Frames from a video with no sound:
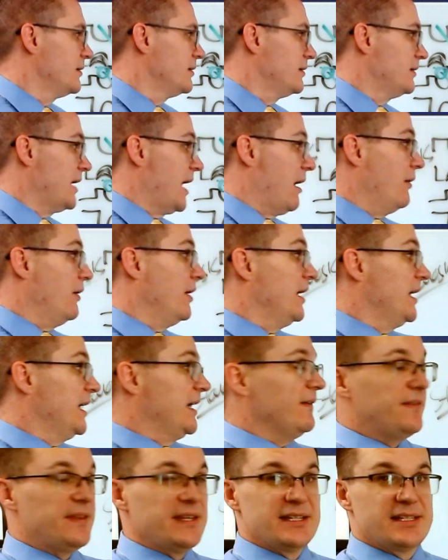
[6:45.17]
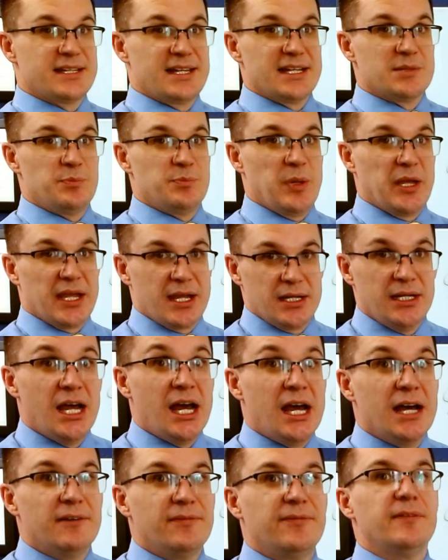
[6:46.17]
Now, if this gets big
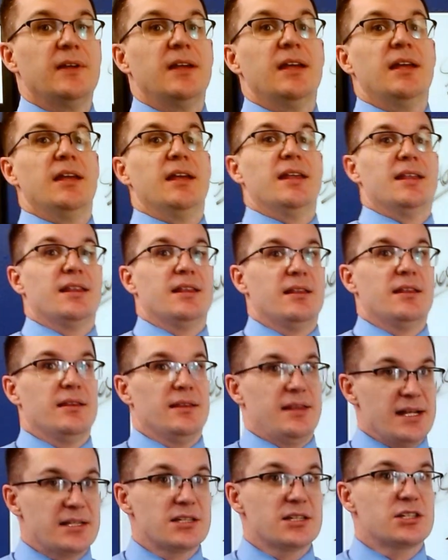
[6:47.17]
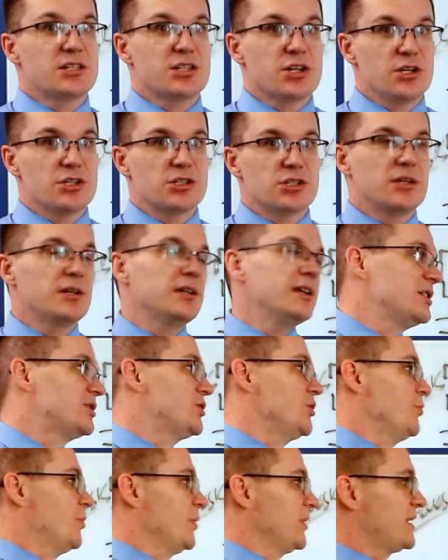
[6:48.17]
enough, that's a surgical
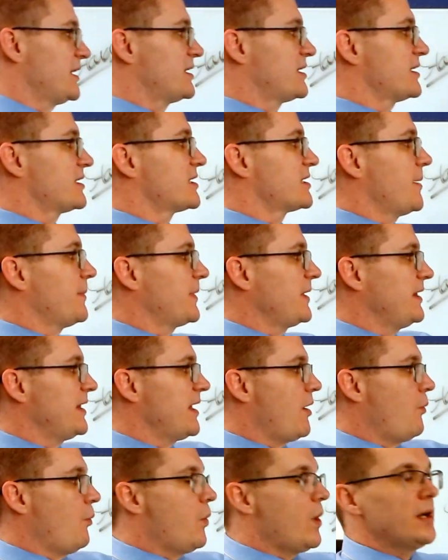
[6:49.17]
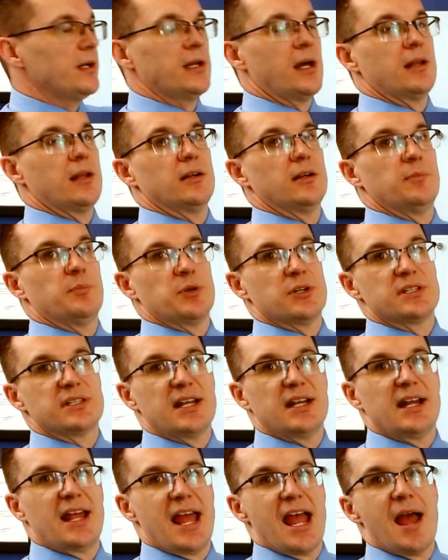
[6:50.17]
issue, but this is something that
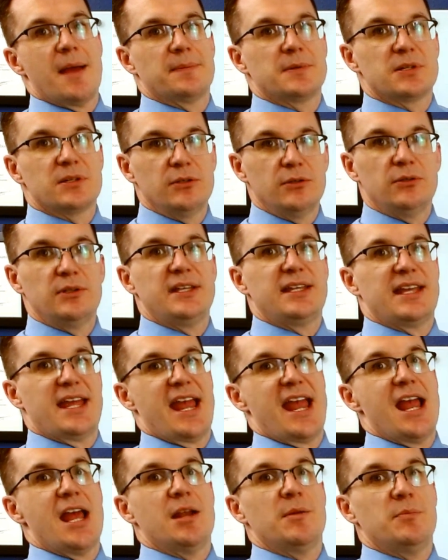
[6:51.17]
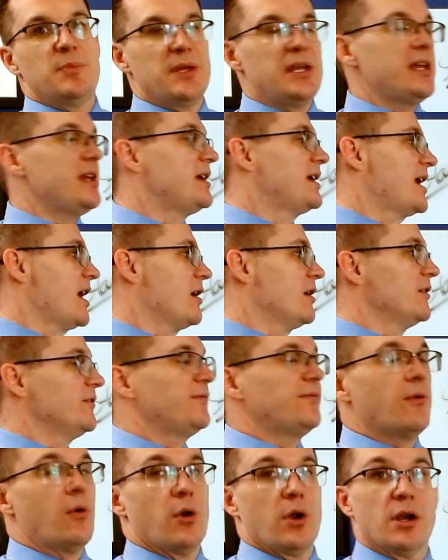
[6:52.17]
100% absolutely can be cared
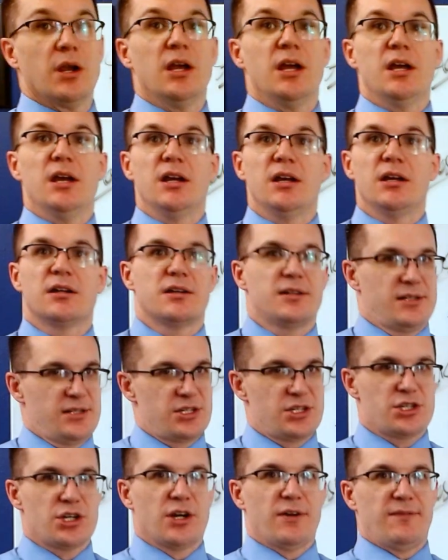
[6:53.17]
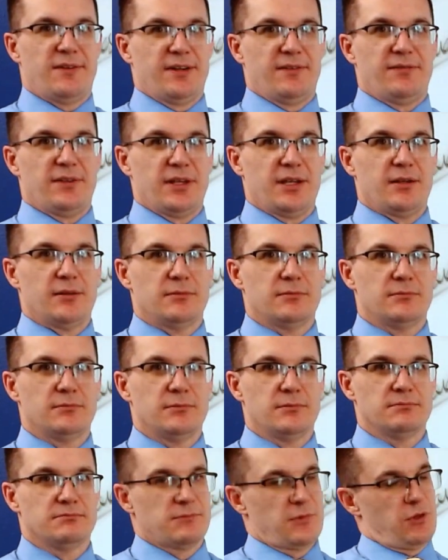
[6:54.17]
for conservatively
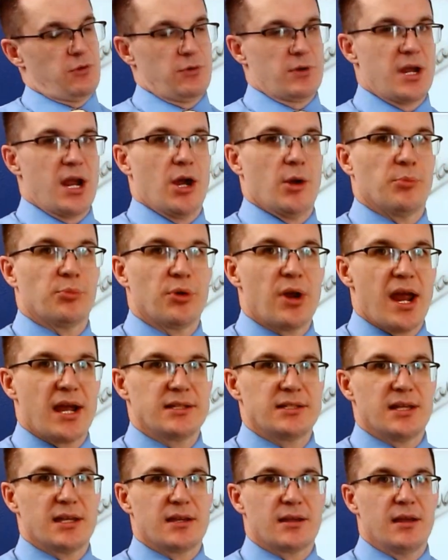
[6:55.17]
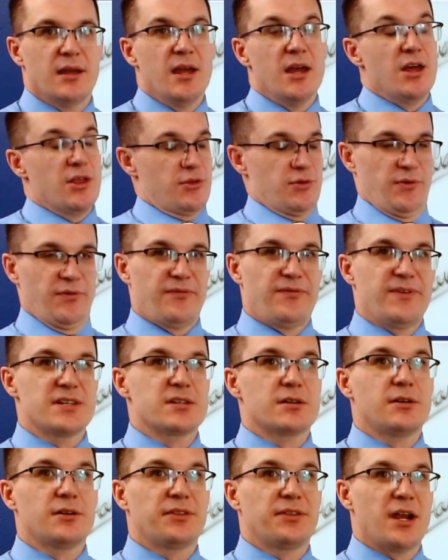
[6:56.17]
through chiropractic, through
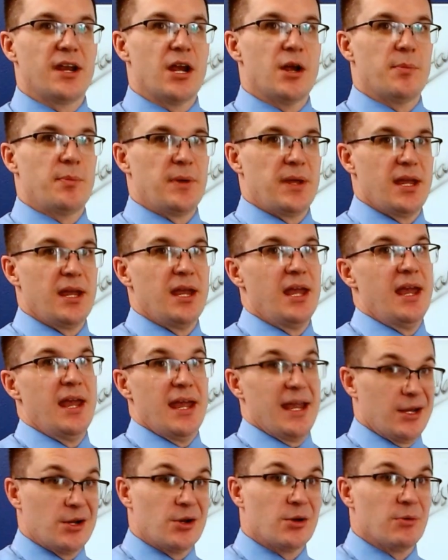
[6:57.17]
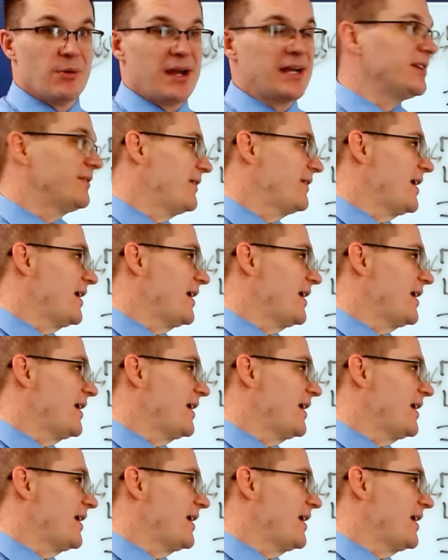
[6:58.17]
physical therapy, and corrective